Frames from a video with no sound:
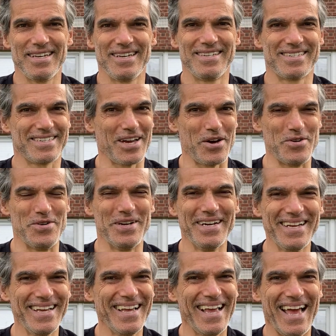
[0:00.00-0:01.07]
So
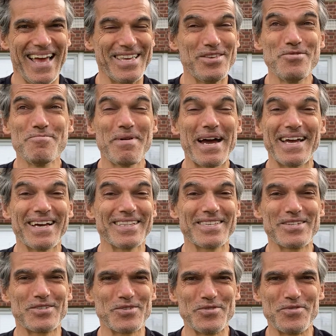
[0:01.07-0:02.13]
you may
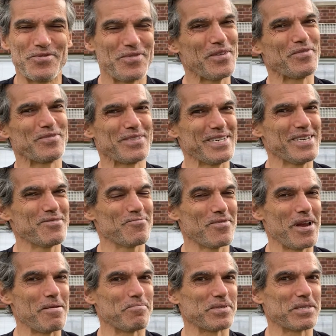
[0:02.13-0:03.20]
only do 15
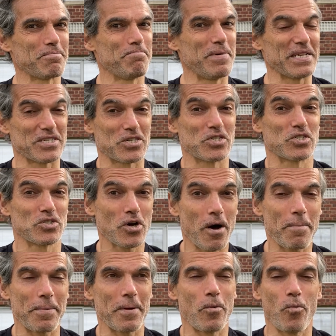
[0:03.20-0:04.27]
reps, but
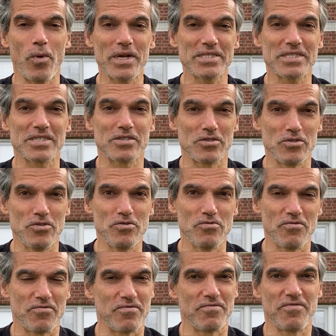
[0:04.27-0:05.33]
stop once
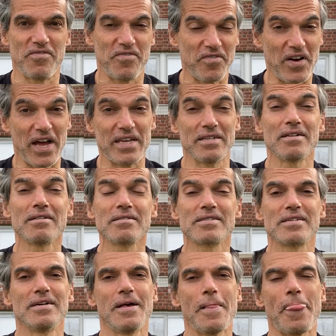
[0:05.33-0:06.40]
you've failed.
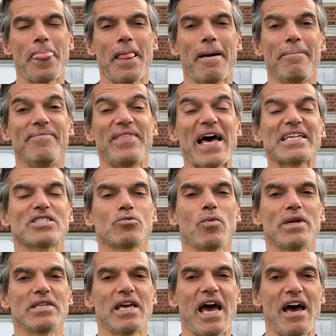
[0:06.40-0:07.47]
That's
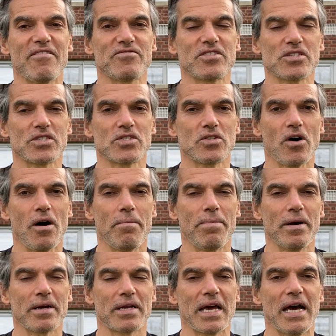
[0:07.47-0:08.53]
when you have to stop,
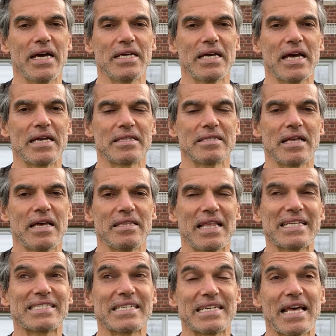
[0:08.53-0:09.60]
okay? And
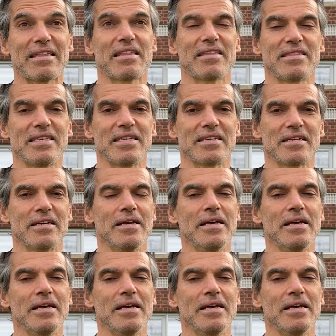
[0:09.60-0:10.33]
that's another thing.